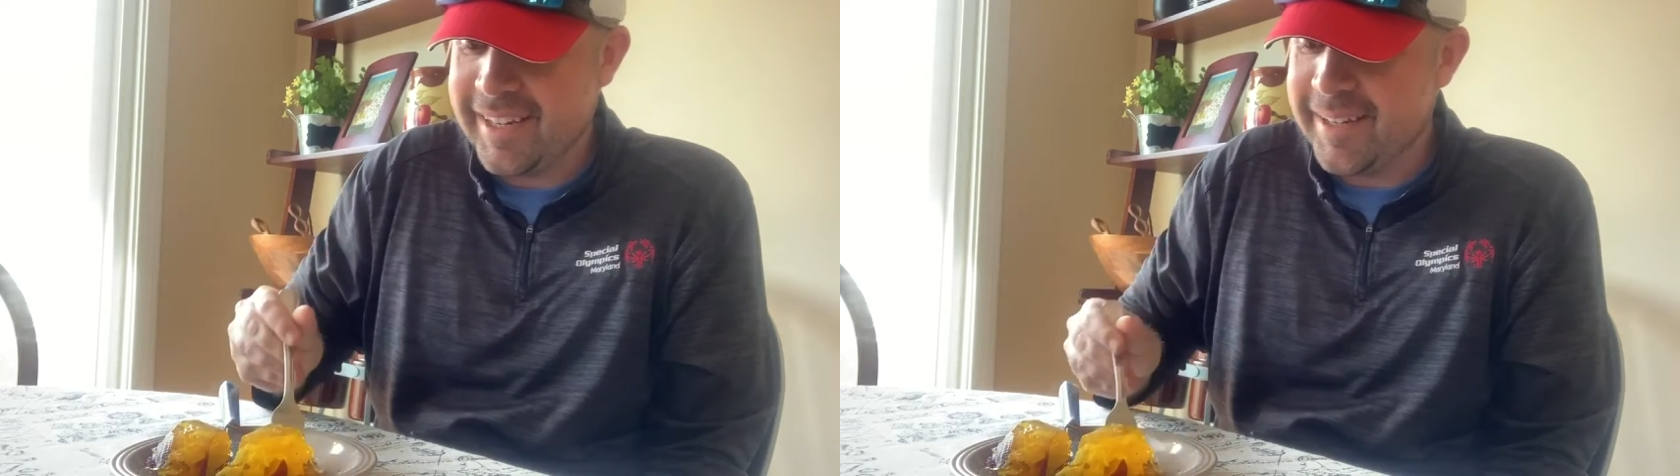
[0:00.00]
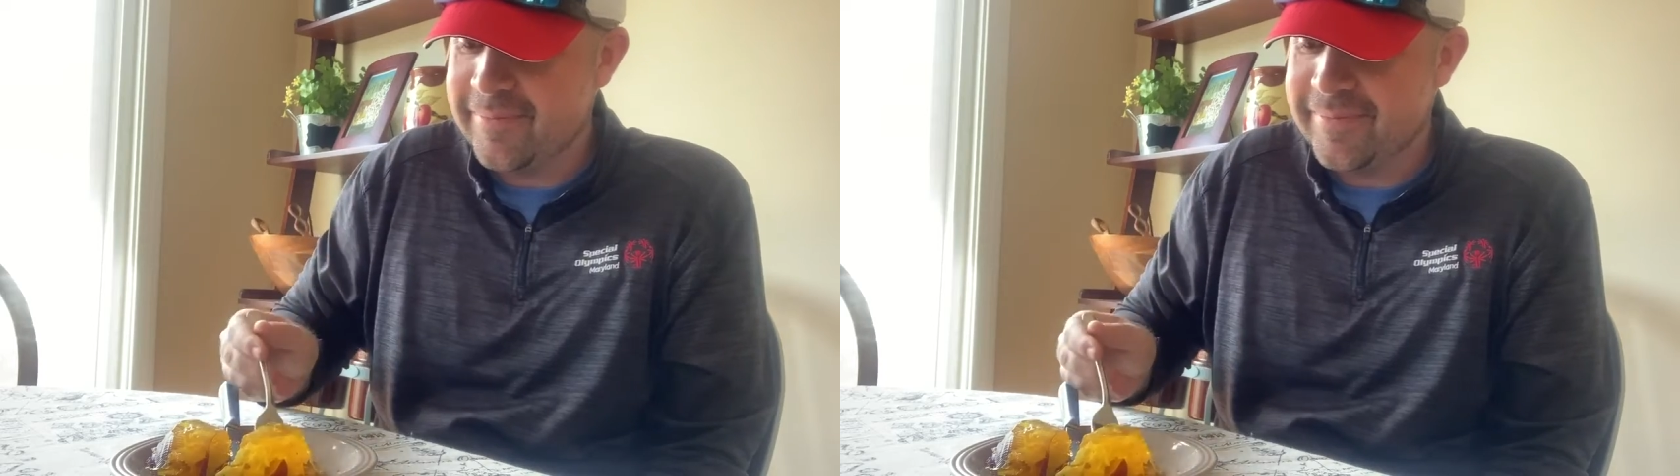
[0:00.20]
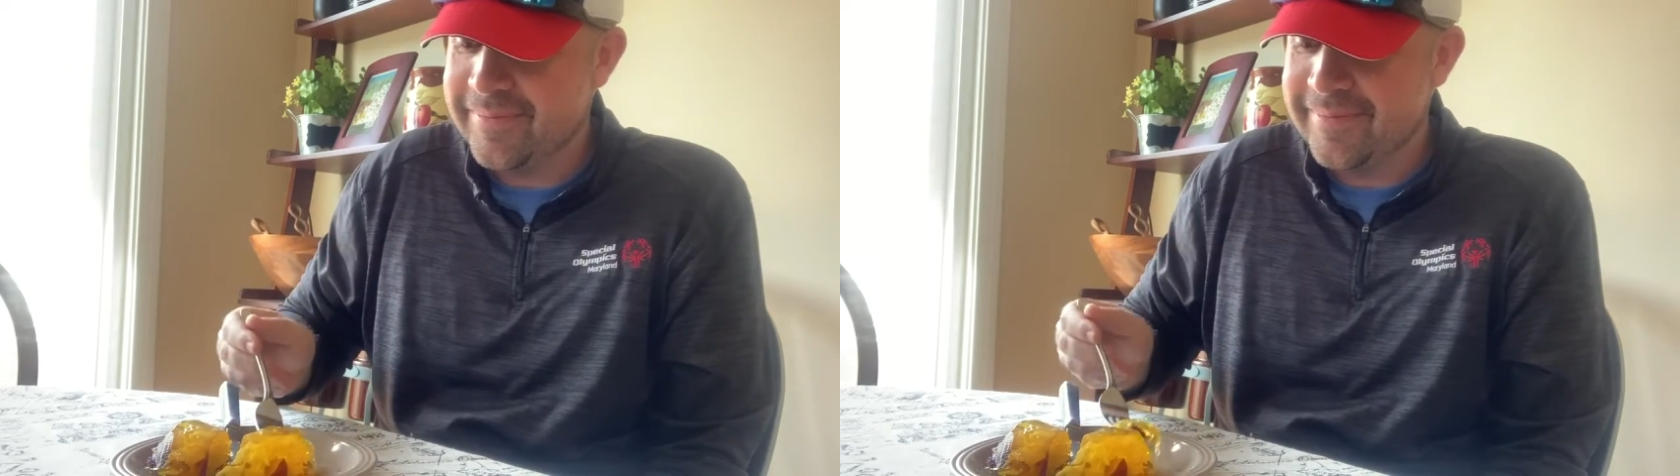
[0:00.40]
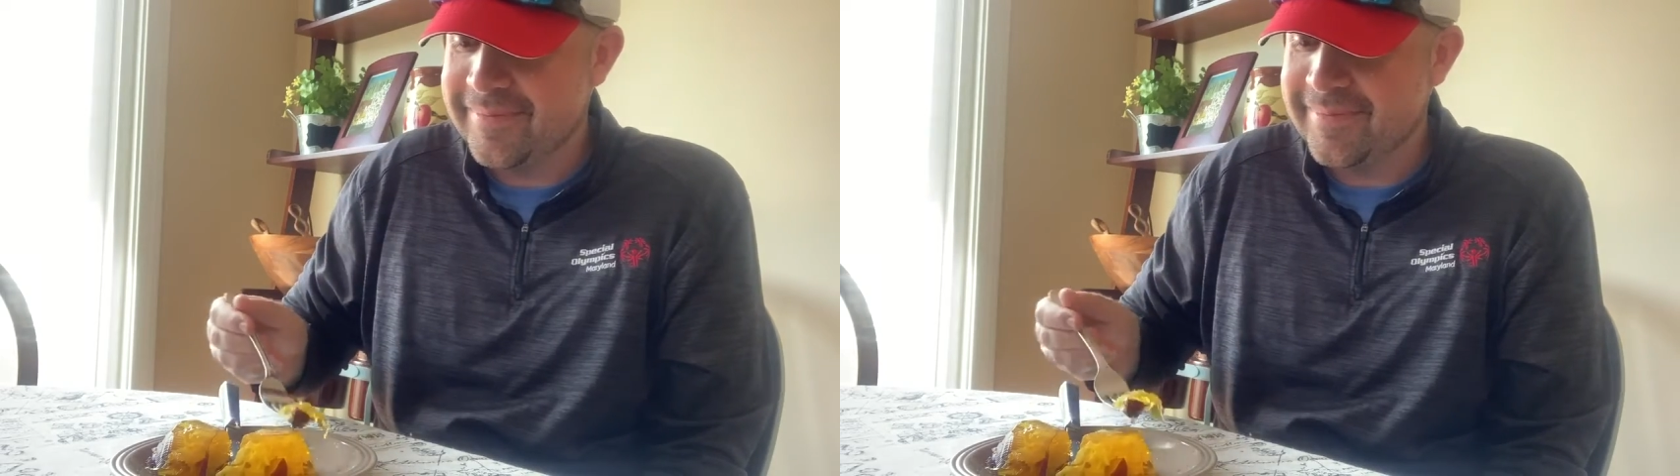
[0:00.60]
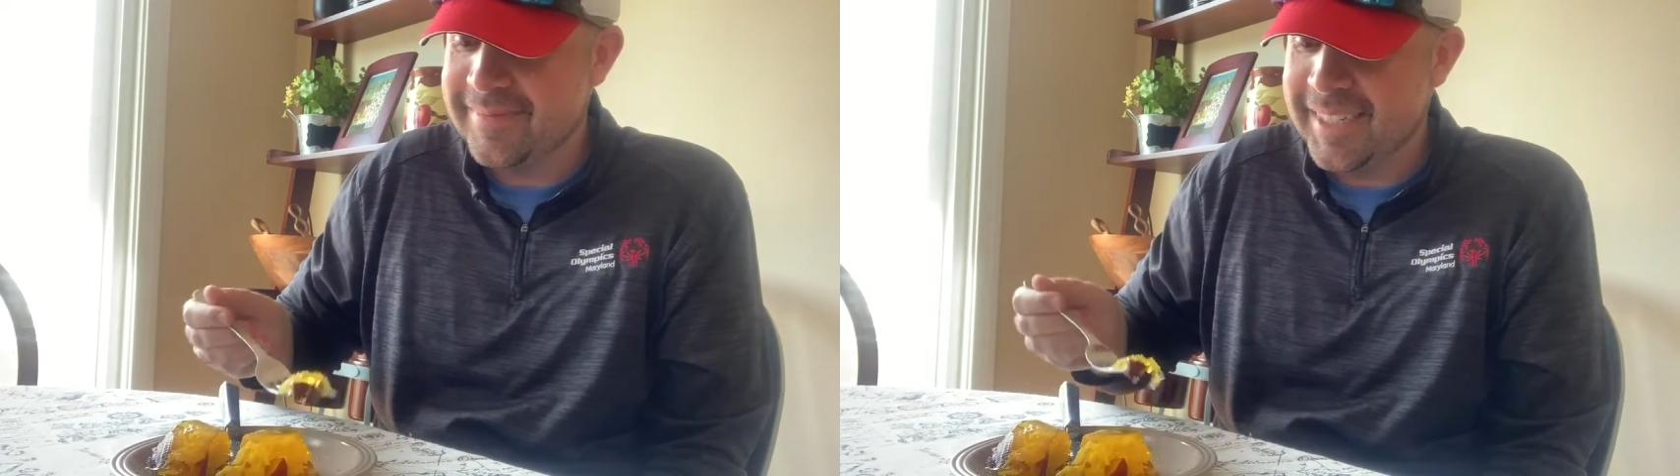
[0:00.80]
it up.
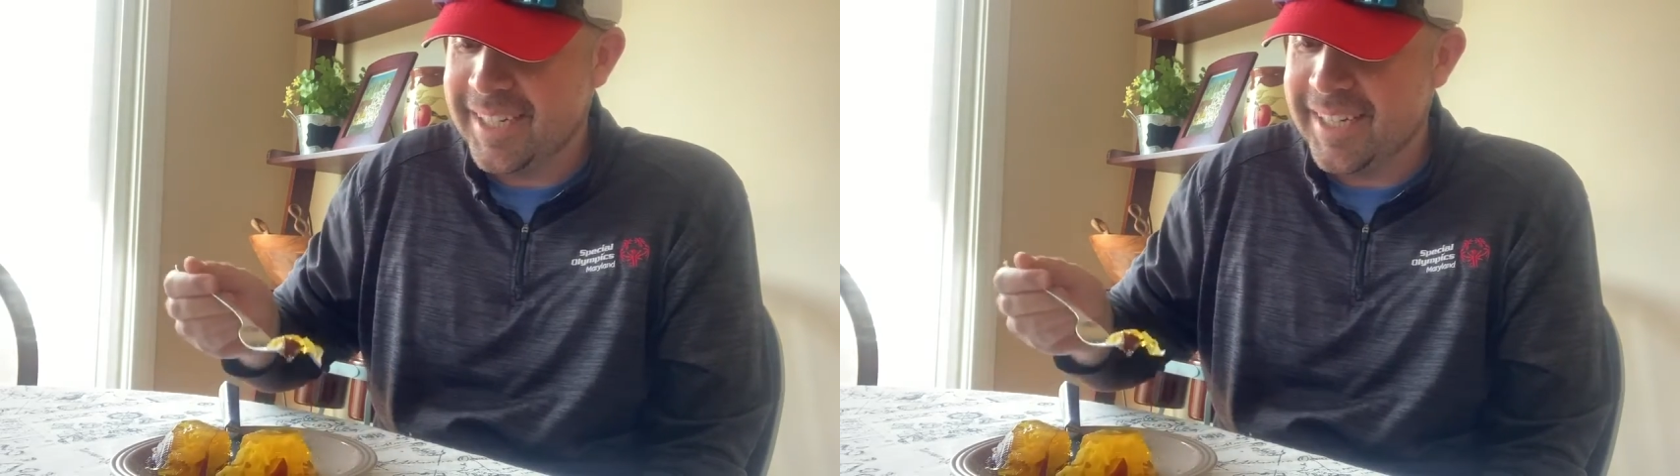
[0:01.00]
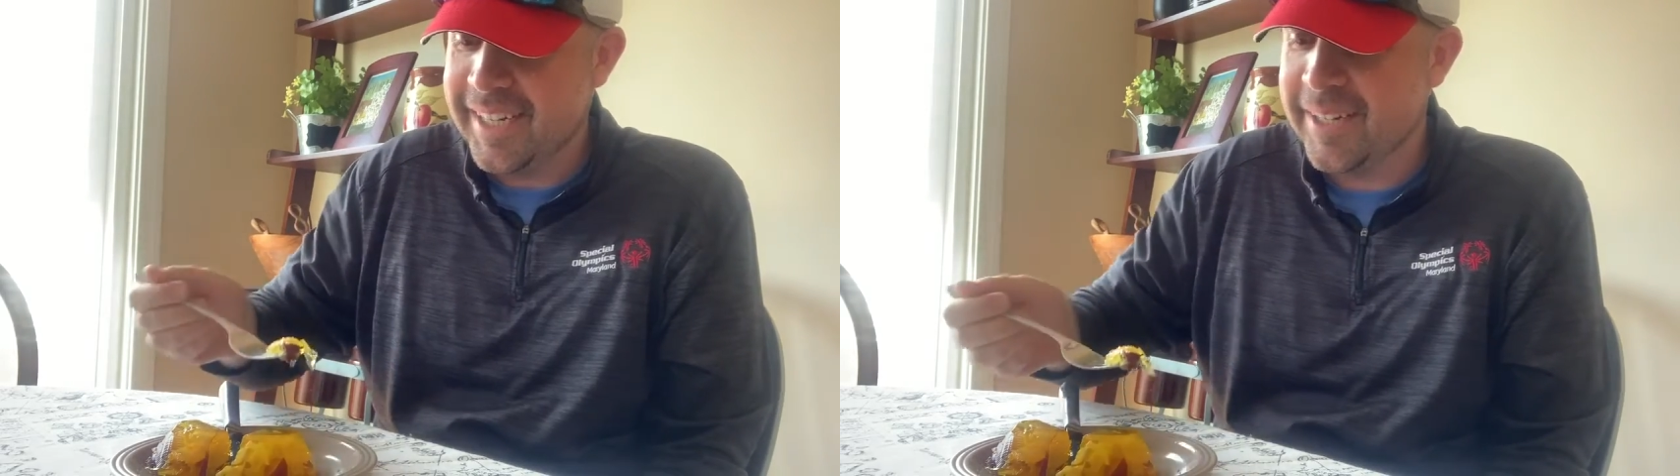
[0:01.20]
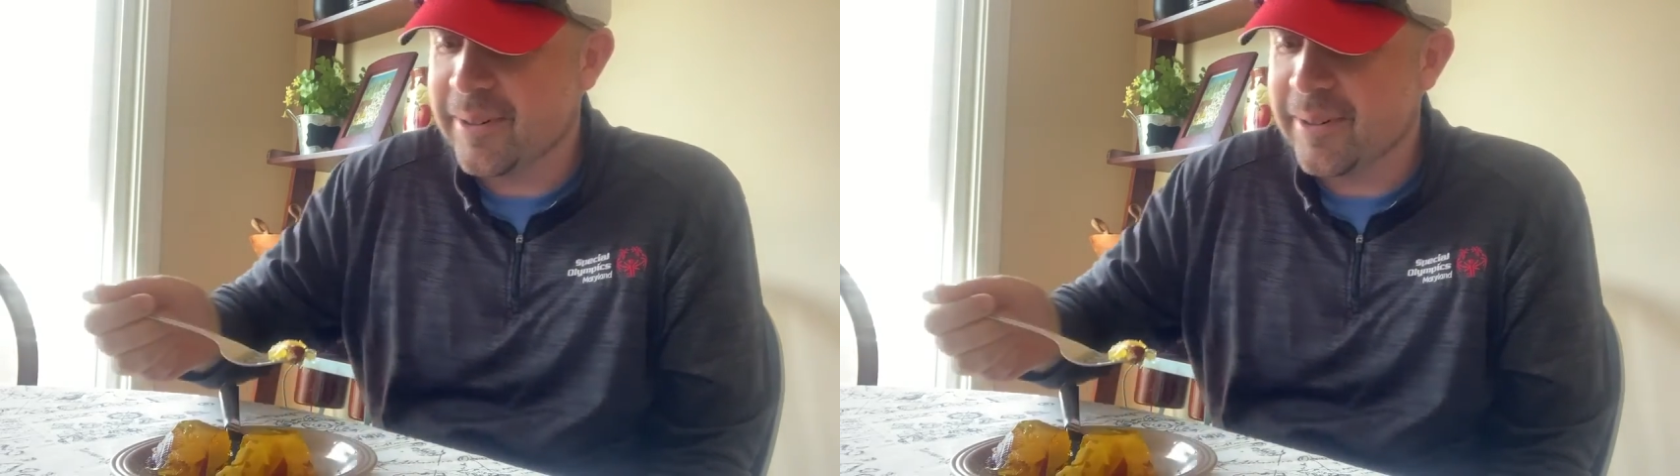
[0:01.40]
All right, here